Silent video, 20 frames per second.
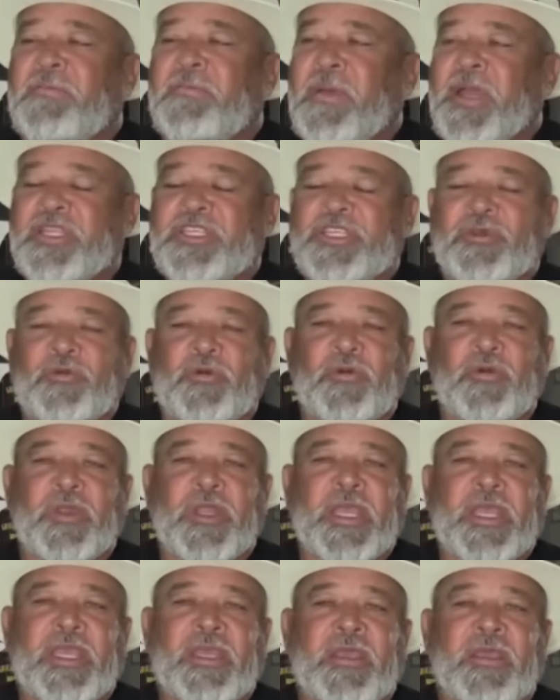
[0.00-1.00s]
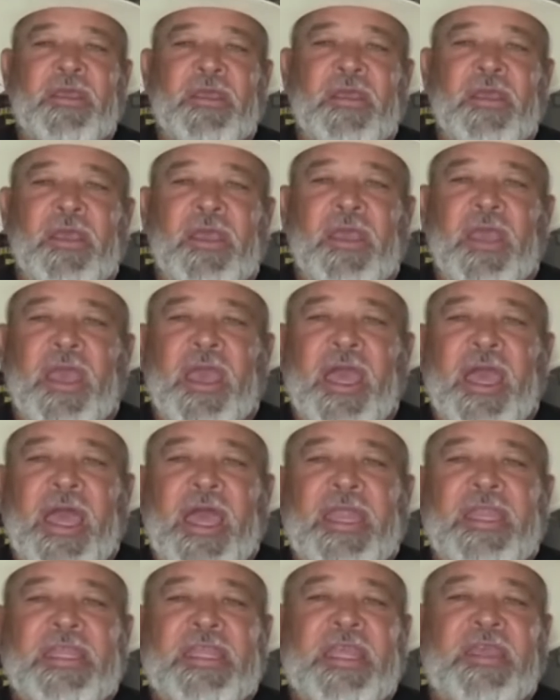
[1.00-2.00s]
Matthew Wooling
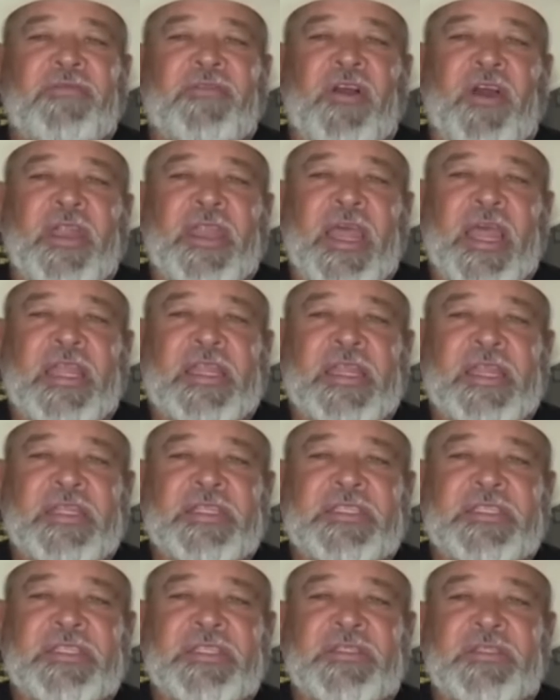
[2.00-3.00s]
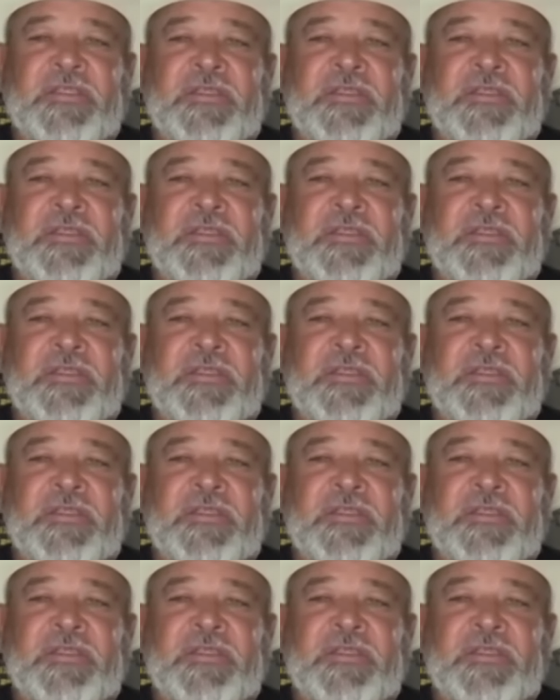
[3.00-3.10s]
and Kevon Atkinson.